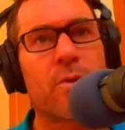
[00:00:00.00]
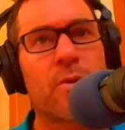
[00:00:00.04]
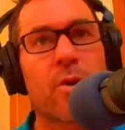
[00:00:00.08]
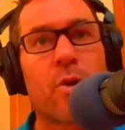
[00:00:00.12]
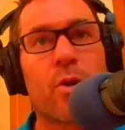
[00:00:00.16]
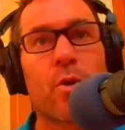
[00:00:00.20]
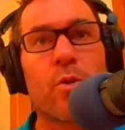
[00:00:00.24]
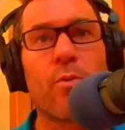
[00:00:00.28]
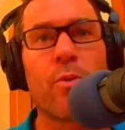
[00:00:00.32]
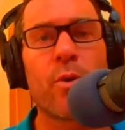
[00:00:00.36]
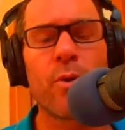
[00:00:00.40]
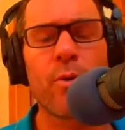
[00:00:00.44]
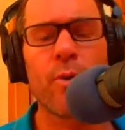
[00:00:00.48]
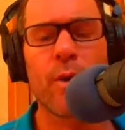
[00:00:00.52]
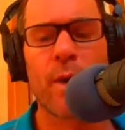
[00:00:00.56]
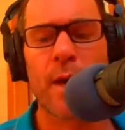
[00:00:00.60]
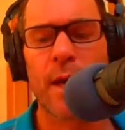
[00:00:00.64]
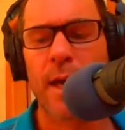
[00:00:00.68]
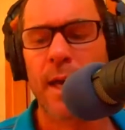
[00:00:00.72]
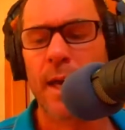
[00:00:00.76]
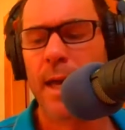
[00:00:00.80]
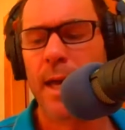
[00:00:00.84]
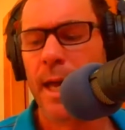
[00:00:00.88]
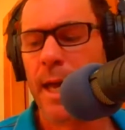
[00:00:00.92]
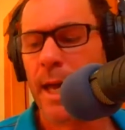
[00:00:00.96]
Guru.
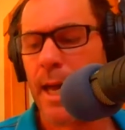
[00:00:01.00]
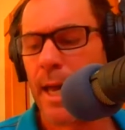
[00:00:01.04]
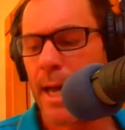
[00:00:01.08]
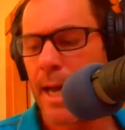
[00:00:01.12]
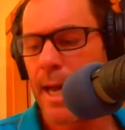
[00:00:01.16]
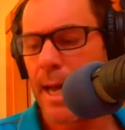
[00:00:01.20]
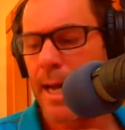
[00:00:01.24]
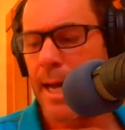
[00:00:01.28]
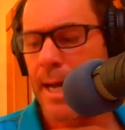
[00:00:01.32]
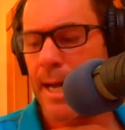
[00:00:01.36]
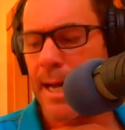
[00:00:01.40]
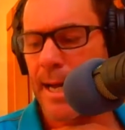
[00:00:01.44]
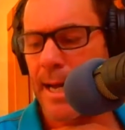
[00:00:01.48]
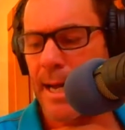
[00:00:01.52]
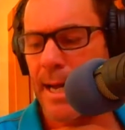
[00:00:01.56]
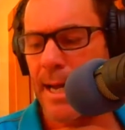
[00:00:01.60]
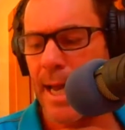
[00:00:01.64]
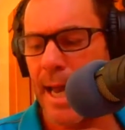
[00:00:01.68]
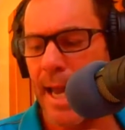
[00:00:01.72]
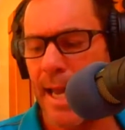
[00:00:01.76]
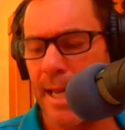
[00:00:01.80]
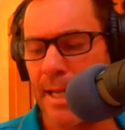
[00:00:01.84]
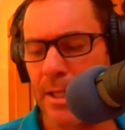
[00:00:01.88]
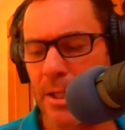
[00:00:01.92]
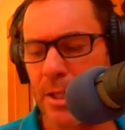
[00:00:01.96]

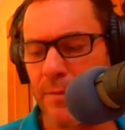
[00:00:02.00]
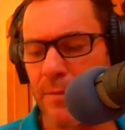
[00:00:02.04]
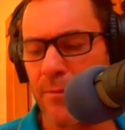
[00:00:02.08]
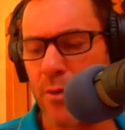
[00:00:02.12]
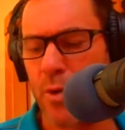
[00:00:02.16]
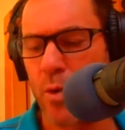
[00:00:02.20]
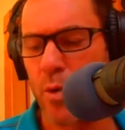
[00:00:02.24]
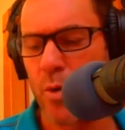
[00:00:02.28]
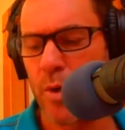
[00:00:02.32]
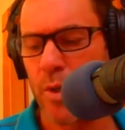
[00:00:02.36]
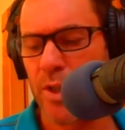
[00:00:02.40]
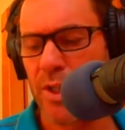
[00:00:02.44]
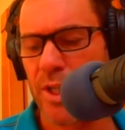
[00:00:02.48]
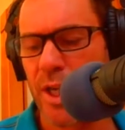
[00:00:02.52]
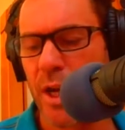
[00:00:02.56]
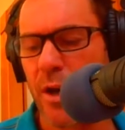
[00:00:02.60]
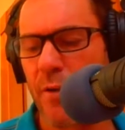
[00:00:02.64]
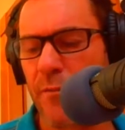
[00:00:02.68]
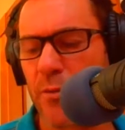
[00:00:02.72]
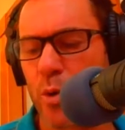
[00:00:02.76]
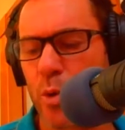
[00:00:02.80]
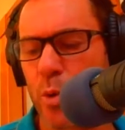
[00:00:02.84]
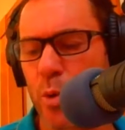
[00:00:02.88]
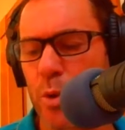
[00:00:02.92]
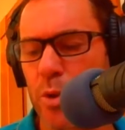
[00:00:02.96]
And if you're a
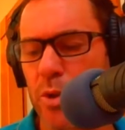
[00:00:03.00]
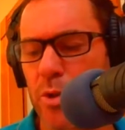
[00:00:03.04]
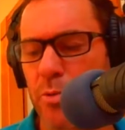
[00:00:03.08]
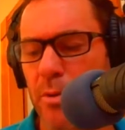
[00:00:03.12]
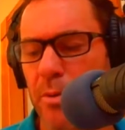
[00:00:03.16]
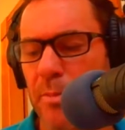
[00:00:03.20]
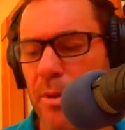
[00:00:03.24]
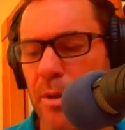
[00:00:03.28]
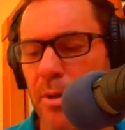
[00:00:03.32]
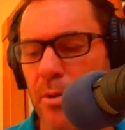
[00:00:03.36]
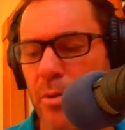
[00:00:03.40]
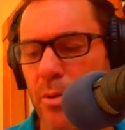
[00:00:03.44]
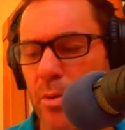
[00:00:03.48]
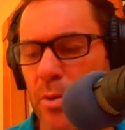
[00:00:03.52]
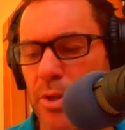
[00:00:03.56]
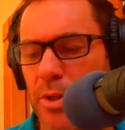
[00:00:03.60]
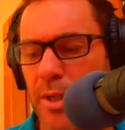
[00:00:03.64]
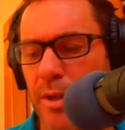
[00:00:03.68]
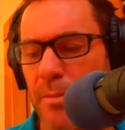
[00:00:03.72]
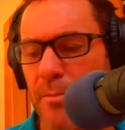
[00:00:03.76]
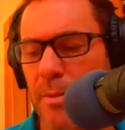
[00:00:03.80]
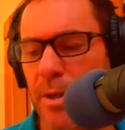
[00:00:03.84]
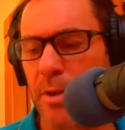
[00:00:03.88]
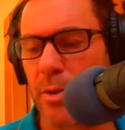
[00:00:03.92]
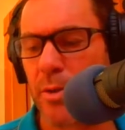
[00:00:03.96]
self-taught swimmer or
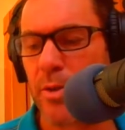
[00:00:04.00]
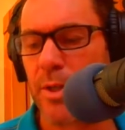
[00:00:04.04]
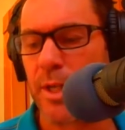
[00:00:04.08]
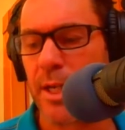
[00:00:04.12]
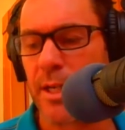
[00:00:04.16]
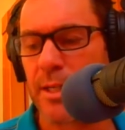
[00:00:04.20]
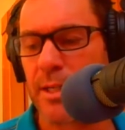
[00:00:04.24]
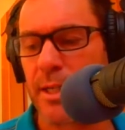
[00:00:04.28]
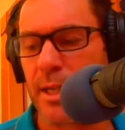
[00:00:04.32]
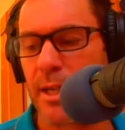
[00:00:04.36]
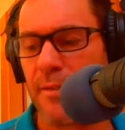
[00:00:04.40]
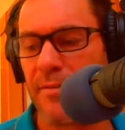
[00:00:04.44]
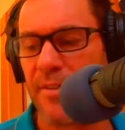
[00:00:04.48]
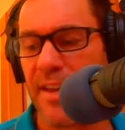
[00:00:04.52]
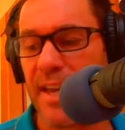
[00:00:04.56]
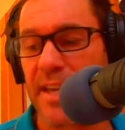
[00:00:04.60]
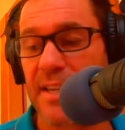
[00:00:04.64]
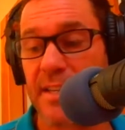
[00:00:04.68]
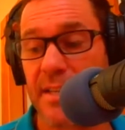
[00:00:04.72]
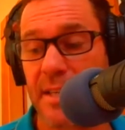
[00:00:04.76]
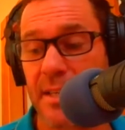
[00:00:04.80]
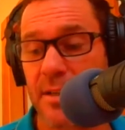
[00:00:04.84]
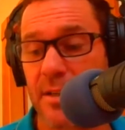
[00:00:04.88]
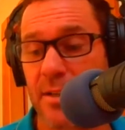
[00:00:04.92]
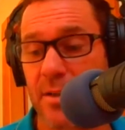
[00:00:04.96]
someone who doesn't have
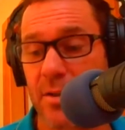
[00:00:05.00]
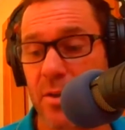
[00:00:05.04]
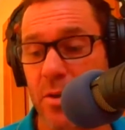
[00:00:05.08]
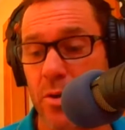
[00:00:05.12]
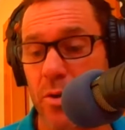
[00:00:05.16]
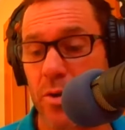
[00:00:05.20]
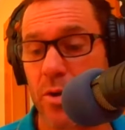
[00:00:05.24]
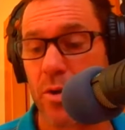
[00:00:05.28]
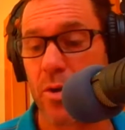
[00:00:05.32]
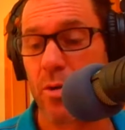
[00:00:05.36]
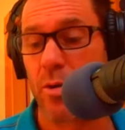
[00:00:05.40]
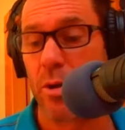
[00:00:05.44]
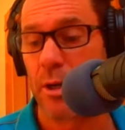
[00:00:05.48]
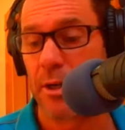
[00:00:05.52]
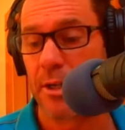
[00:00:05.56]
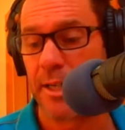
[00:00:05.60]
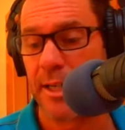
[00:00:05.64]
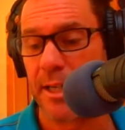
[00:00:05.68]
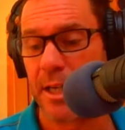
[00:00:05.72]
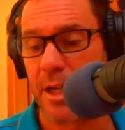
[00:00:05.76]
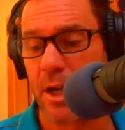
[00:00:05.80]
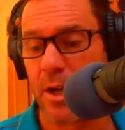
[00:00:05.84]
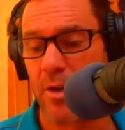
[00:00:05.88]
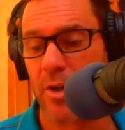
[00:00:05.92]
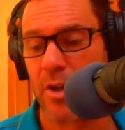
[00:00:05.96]
access to good quality
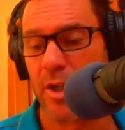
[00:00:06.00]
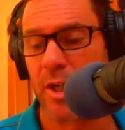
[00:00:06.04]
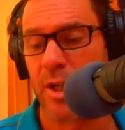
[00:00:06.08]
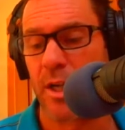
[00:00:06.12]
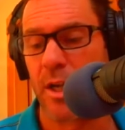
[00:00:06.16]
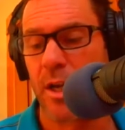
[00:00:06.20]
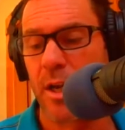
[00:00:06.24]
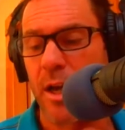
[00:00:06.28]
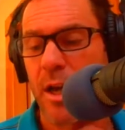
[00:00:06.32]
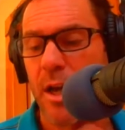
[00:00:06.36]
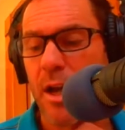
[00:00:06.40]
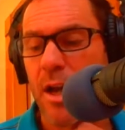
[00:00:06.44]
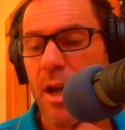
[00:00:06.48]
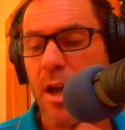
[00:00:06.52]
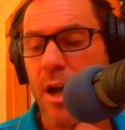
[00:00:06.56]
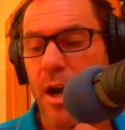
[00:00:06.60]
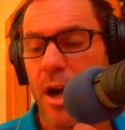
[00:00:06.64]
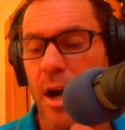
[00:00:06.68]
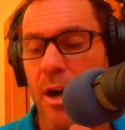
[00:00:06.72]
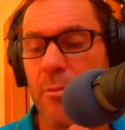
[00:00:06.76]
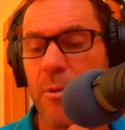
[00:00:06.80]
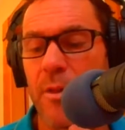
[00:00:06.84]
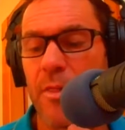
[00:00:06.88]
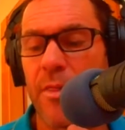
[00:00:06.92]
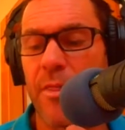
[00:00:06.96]
coaching,
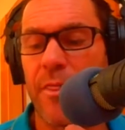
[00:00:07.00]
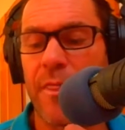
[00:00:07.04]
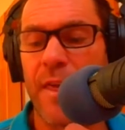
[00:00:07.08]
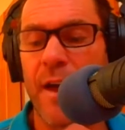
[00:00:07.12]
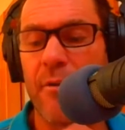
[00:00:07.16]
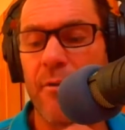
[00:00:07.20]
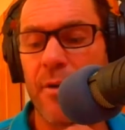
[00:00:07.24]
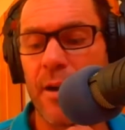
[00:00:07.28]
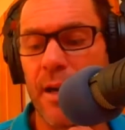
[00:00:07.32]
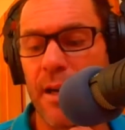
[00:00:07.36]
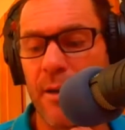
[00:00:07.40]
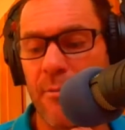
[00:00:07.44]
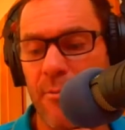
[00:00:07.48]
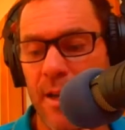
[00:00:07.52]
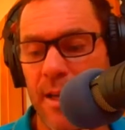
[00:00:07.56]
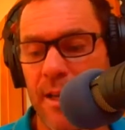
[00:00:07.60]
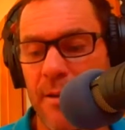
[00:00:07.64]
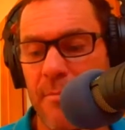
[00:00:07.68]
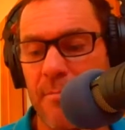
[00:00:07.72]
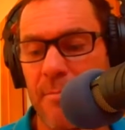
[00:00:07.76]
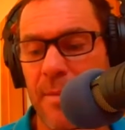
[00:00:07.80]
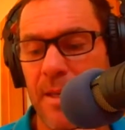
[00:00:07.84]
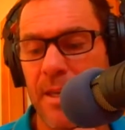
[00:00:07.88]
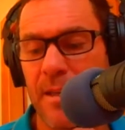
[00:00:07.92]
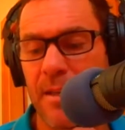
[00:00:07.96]
I would thoroughly
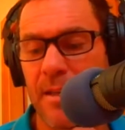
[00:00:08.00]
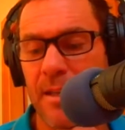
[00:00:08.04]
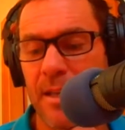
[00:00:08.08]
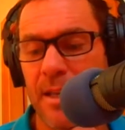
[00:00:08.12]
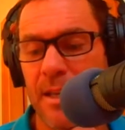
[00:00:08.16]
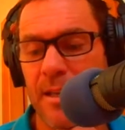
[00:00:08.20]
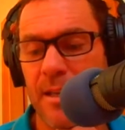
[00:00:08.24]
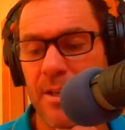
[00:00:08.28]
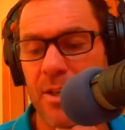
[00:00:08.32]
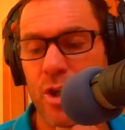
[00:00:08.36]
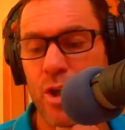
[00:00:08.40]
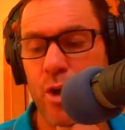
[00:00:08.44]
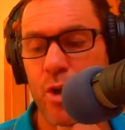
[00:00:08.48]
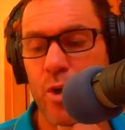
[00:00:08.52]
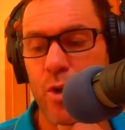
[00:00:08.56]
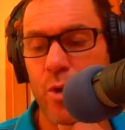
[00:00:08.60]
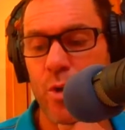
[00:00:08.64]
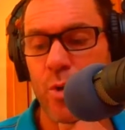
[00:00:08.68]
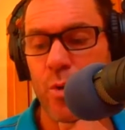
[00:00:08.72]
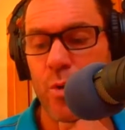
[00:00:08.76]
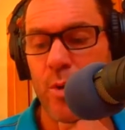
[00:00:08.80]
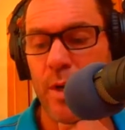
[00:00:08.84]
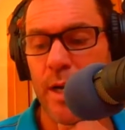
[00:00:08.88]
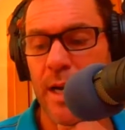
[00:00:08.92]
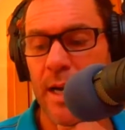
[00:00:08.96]
recommend that
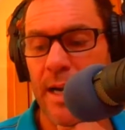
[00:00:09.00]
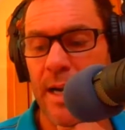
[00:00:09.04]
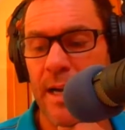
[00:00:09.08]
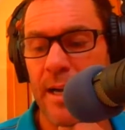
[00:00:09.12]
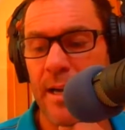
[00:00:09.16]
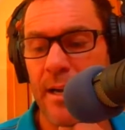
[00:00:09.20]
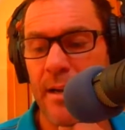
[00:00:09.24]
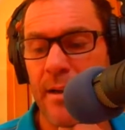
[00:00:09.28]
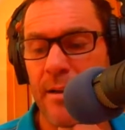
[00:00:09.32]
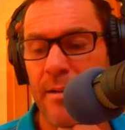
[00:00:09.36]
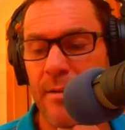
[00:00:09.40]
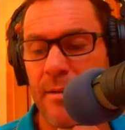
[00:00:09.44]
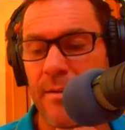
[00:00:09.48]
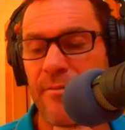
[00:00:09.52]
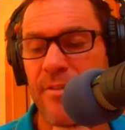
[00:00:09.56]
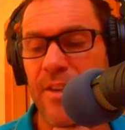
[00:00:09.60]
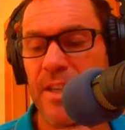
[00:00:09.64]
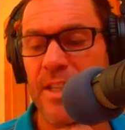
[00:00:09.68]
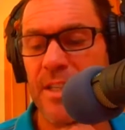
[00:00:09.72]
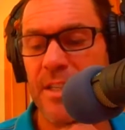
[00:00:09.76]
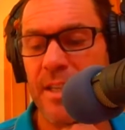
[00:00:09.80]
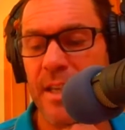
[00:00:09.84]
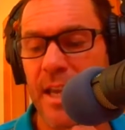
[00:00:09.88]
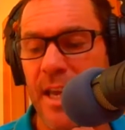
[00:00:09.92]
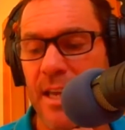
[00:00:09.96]
you
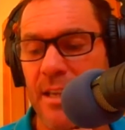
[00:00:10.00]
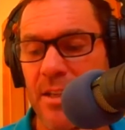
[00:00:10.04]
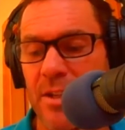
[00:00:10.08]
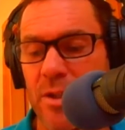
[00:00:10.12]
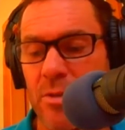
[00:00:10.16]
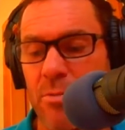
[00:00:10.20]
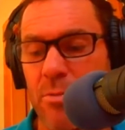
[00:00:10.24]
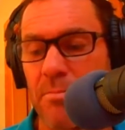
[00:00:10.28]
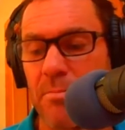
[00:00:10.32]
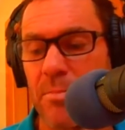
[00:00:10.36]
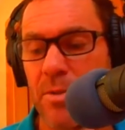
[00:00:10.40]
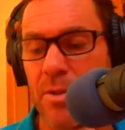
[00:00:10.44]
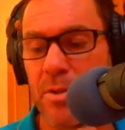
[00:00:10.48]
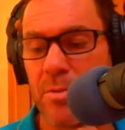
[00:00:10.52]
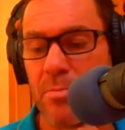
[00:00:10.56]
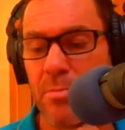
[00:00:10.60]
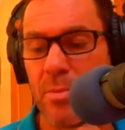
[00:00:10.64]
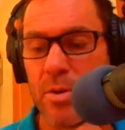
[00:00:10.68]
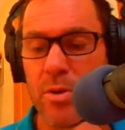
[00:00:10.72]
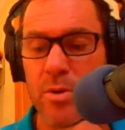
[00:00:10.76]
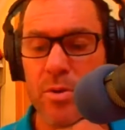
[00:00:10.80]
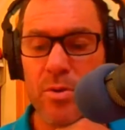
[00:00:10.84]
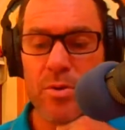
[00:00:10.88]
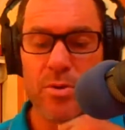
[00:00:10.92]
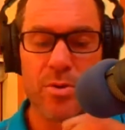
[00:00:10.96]
investigate Swim
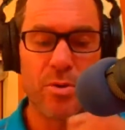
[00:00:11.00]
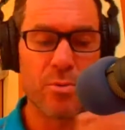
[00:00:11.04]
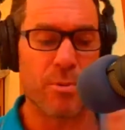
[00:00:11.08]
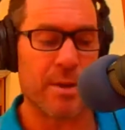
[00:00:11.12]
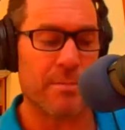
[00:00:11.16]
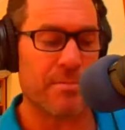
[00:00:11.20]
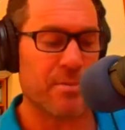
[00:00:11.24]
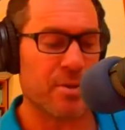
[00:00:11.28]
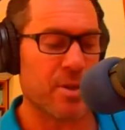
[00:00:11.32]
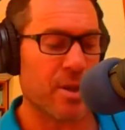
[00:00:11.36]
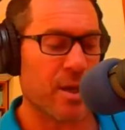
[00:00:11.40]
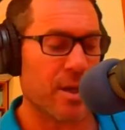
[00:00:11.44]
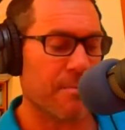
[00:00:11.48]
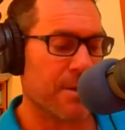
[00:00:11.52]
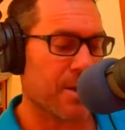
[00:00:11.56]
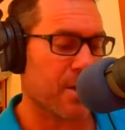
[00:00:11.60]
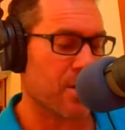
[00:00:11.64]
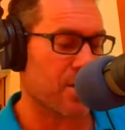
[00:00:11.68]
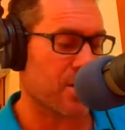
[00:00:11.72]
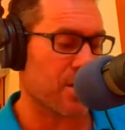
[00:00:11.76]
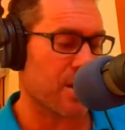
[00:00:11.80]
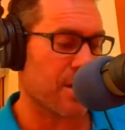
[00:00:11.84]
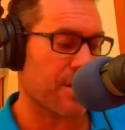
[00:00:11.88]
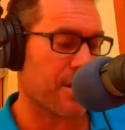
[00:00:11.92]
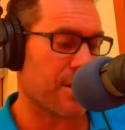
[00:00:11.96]
Smooth's website,
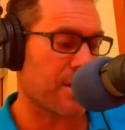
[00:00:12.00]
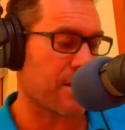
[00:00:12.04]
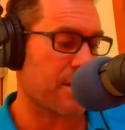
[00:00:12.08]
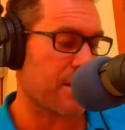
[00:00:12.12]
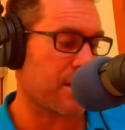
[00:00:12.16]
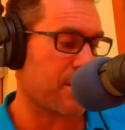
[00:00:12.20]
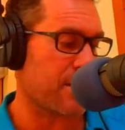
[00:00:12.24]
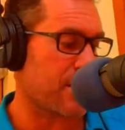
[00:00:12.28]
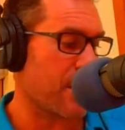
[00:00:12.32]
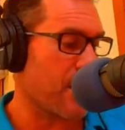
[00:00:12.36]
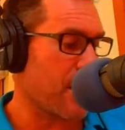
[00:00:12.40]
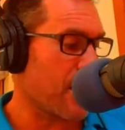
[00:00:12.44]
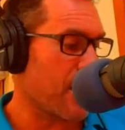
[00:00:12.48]
because I think there's,